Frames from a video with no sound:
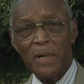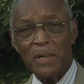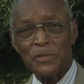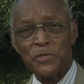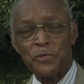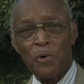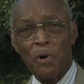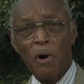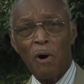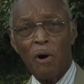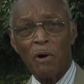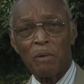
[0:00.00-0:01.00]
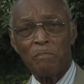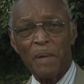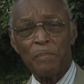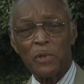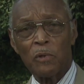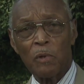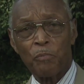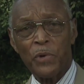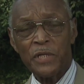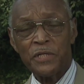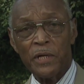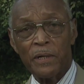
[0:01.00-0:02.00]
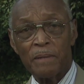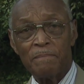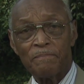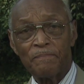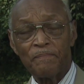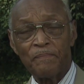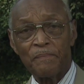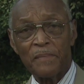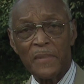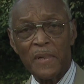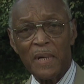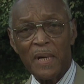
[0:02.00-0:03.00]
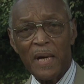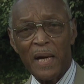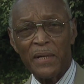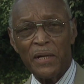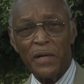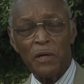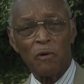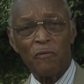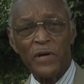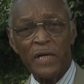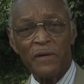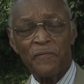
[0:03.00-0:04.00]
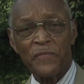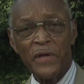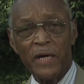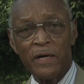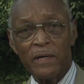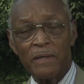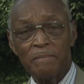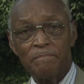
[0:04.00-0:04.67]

a strong biblical preacher, and an innovative thinker.